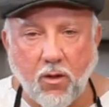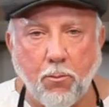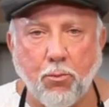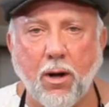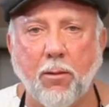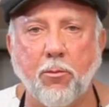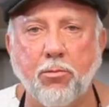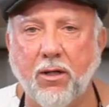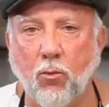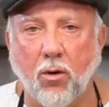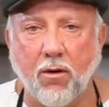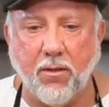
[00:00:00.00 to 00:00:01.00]
Probably
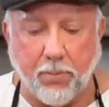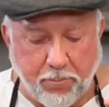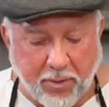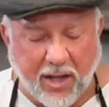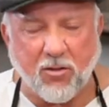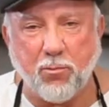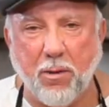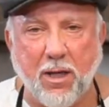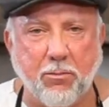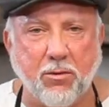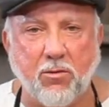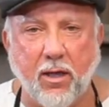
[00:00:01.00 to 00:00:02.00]
one of the best
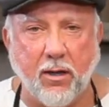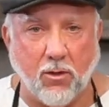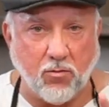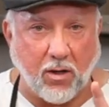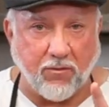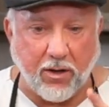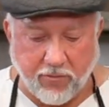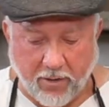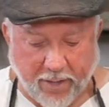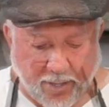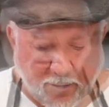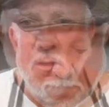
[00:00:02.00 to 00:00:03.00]
baked potatoes I've ever
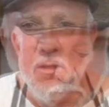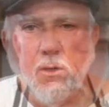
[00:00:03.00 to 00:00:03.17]
had.